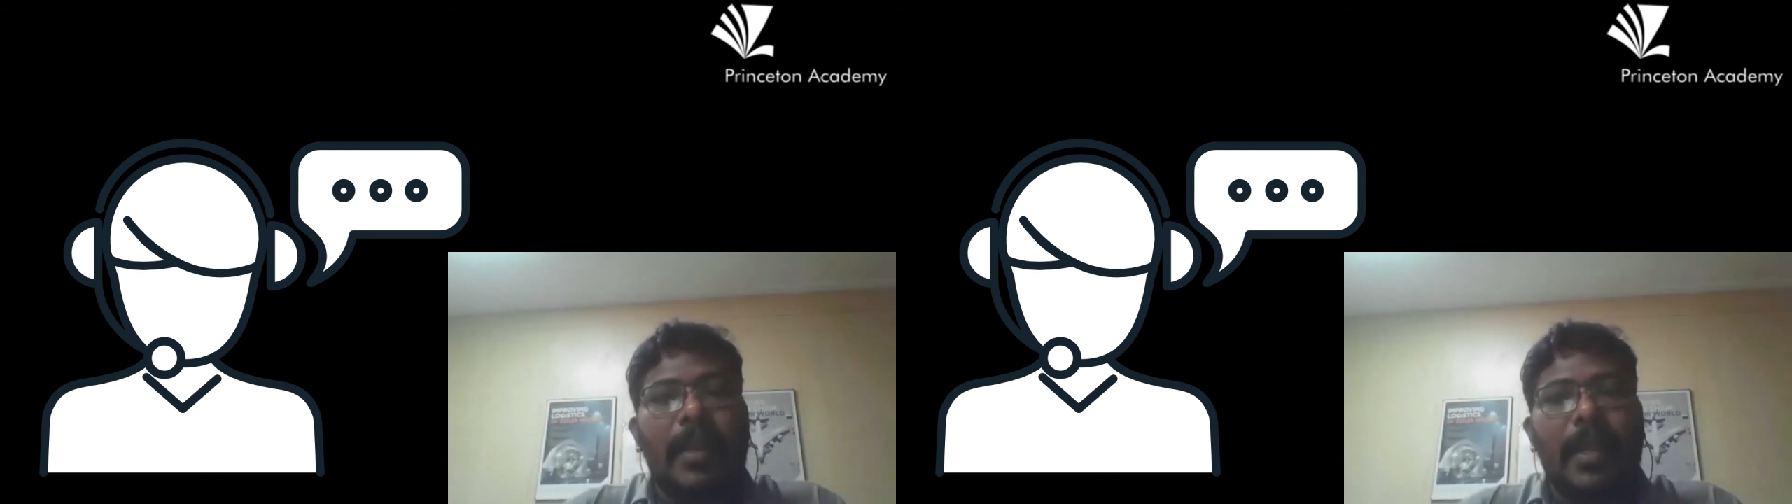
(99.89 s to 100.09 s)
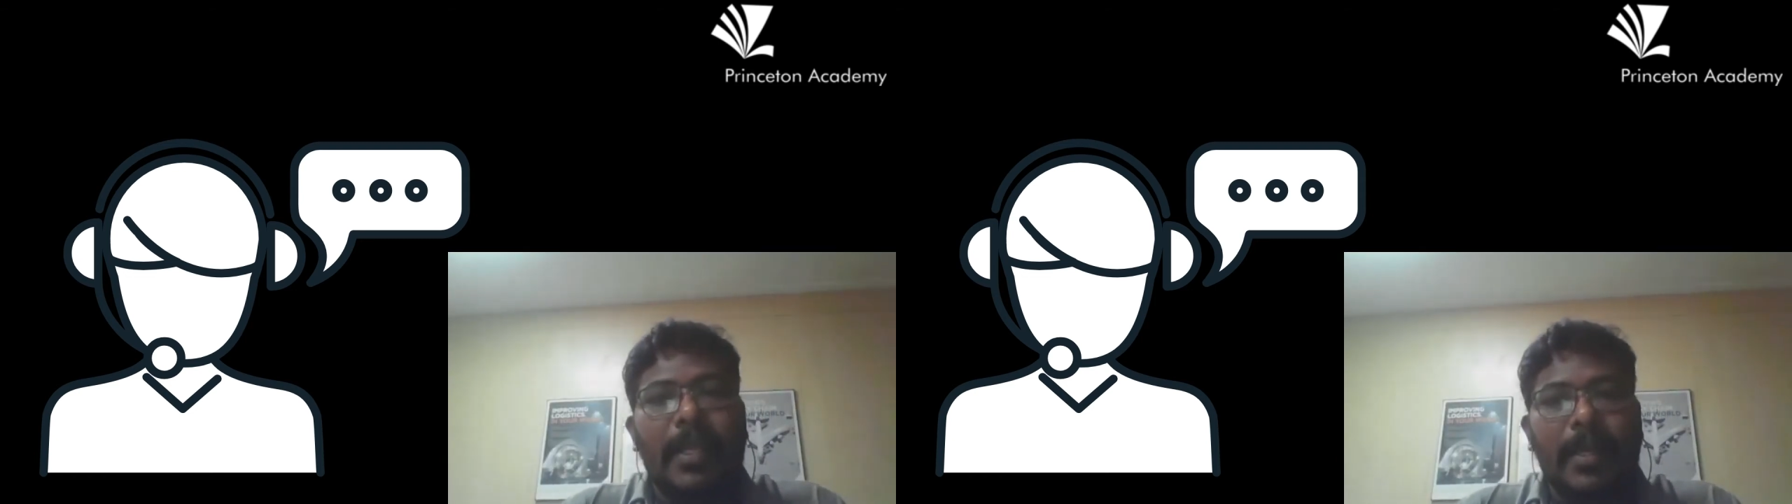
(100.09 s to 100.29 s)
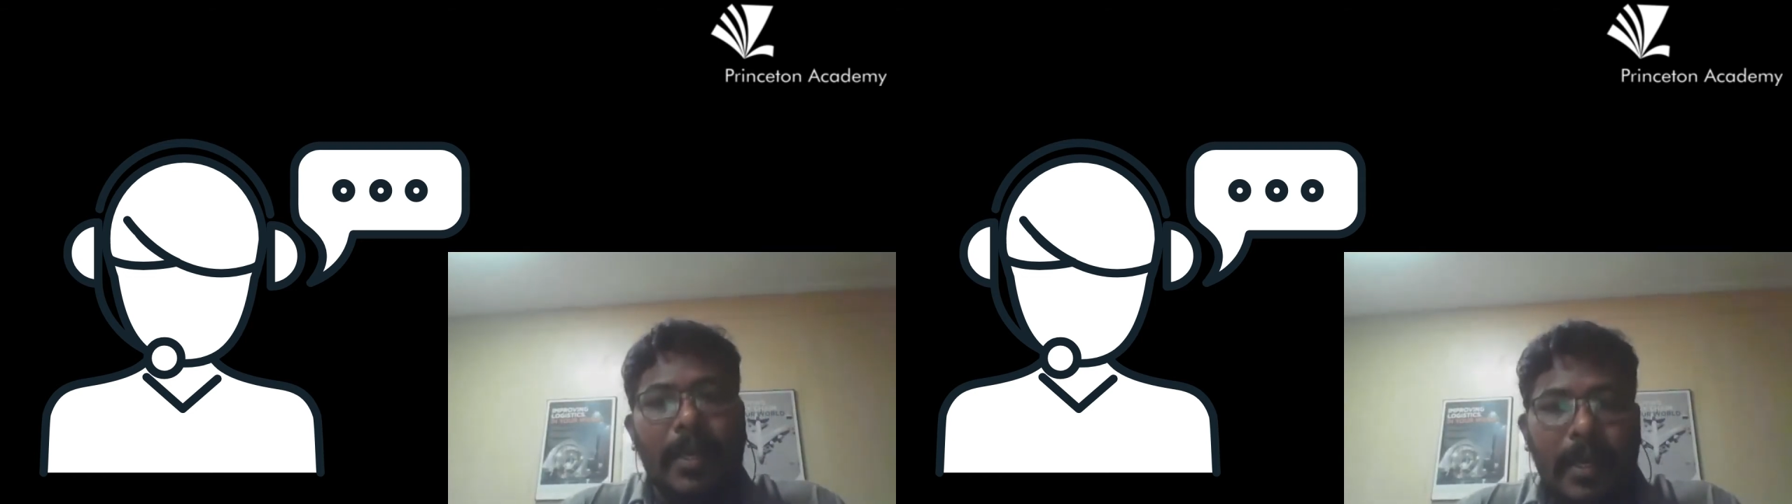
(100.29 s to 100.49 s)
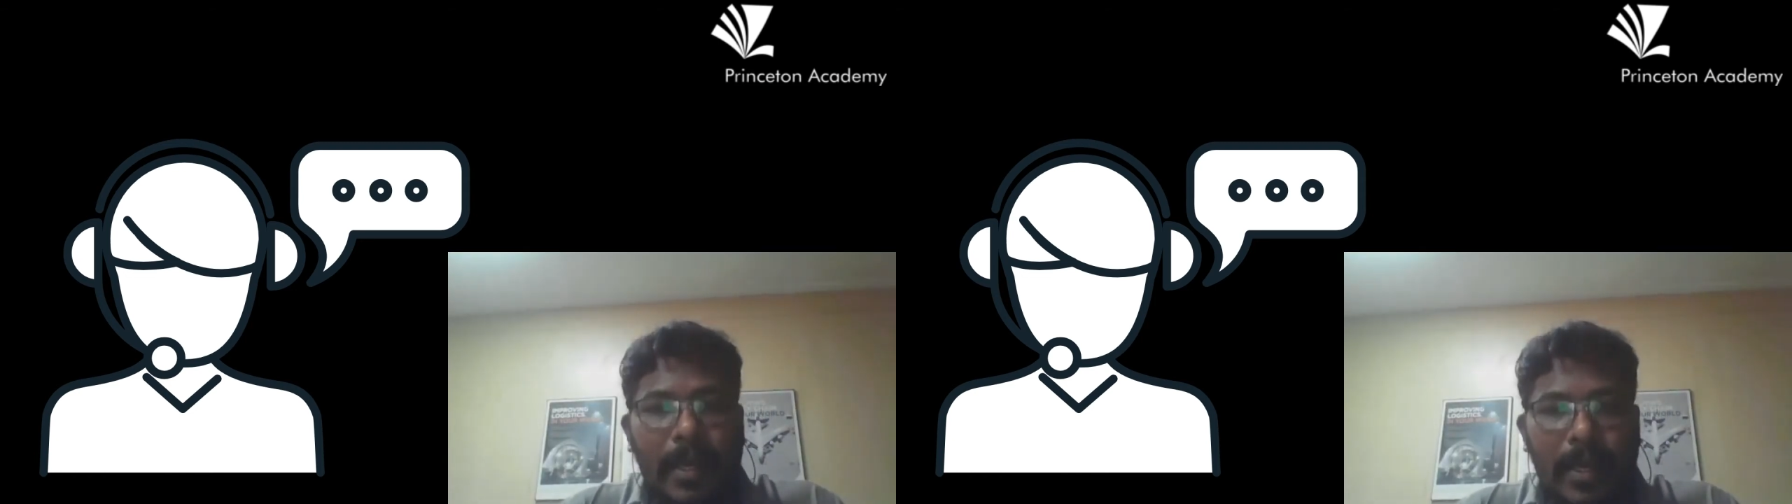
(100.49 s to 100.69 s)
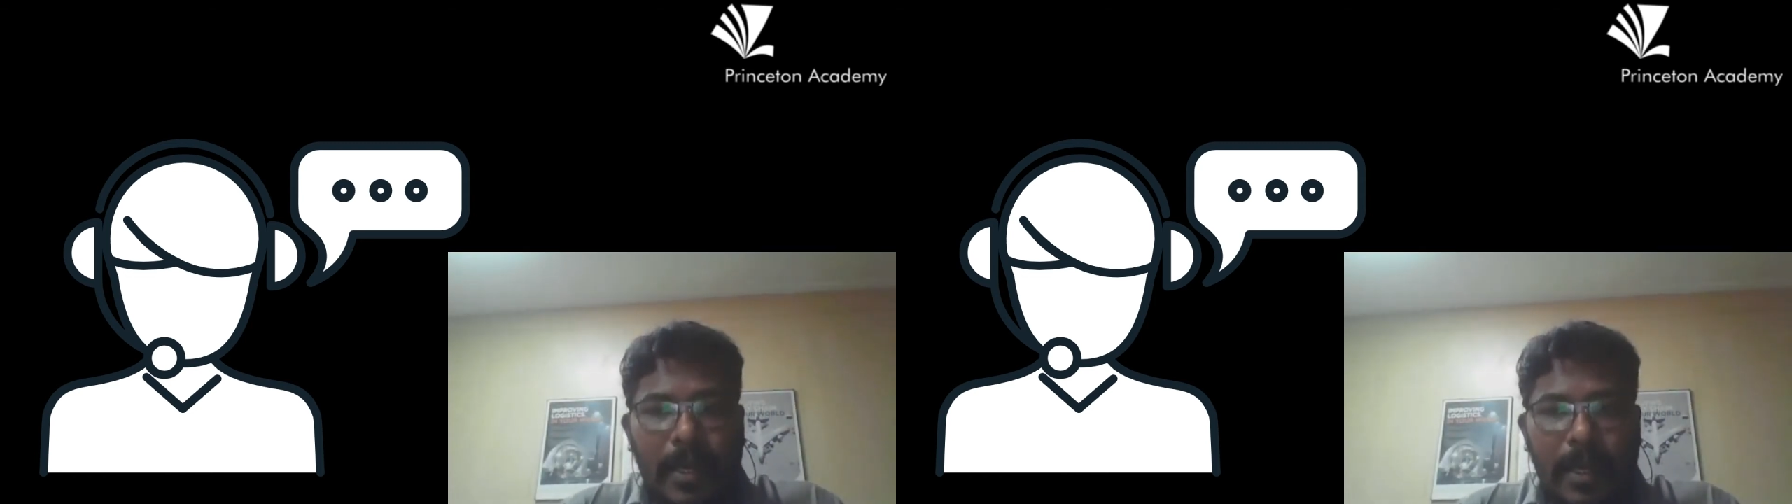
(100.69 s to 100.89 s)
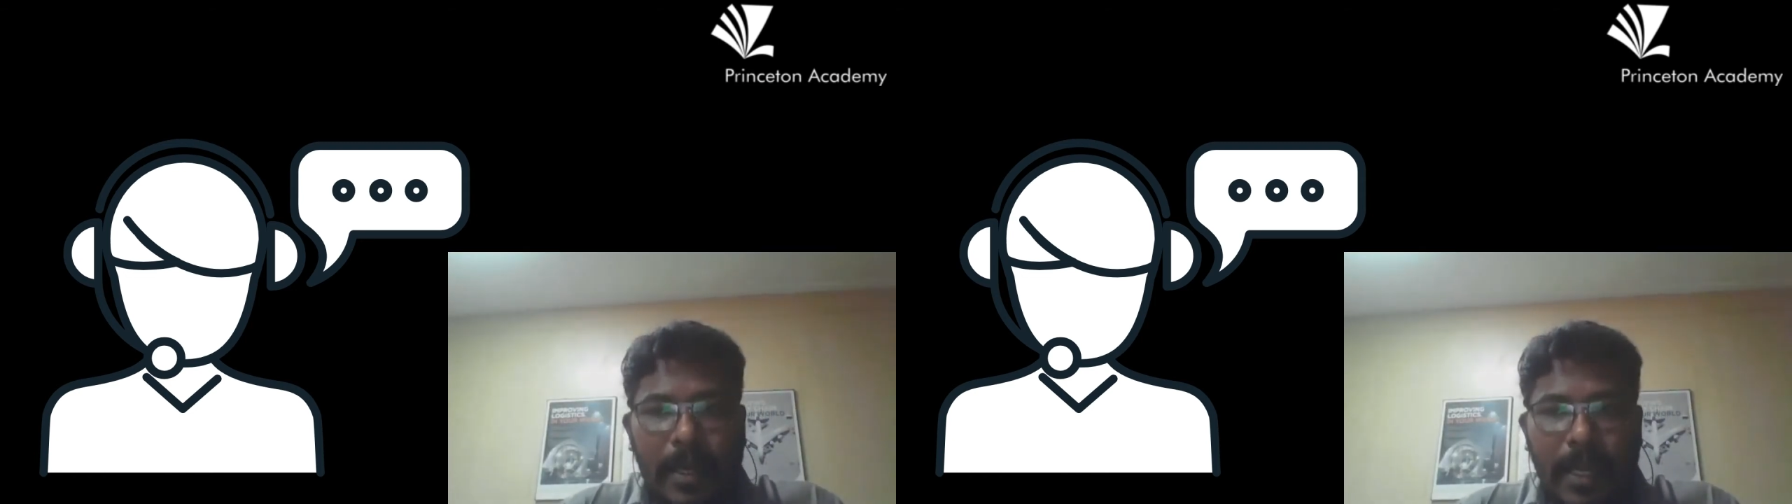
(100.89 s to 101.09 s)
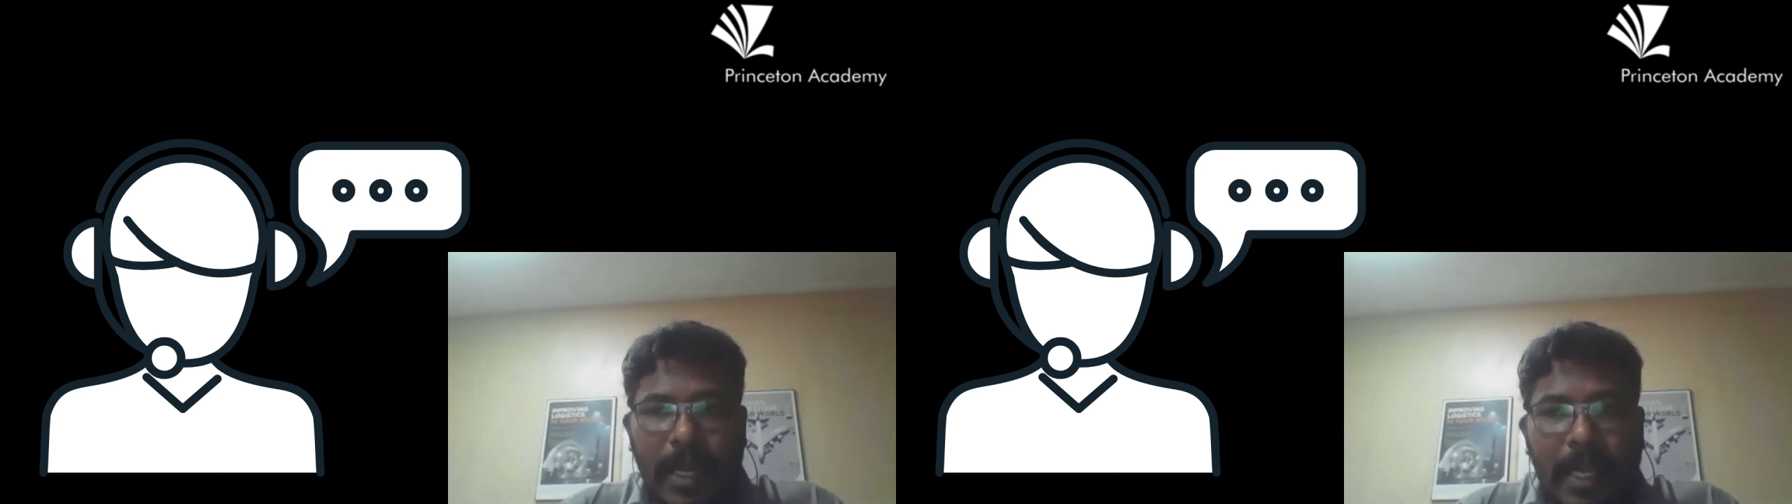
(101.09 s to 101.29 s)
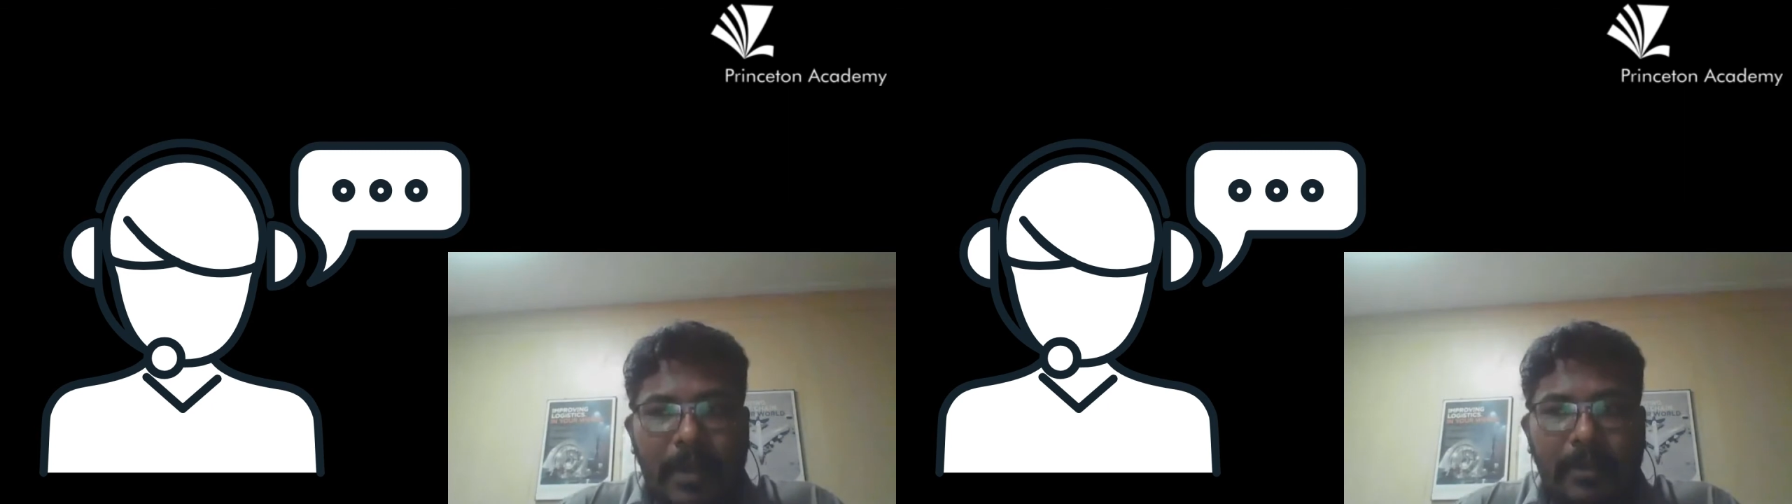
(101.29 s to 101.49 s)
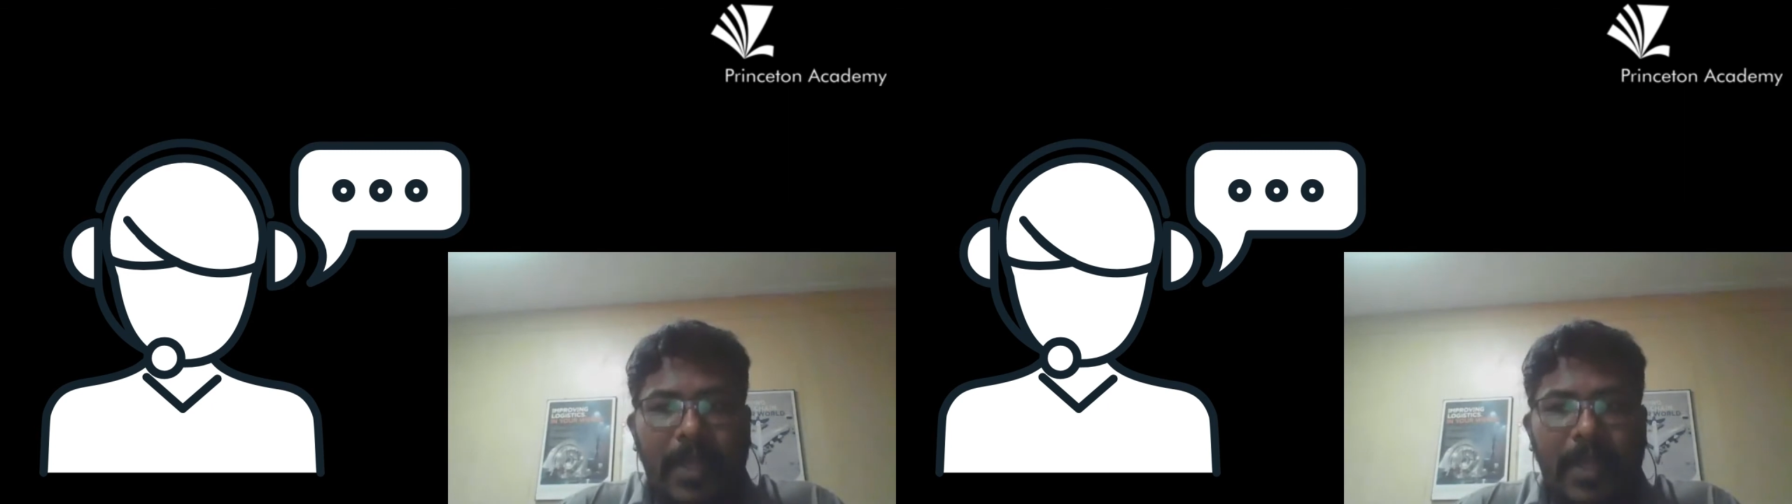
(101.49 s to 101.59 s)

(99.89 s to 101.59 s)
Like earlier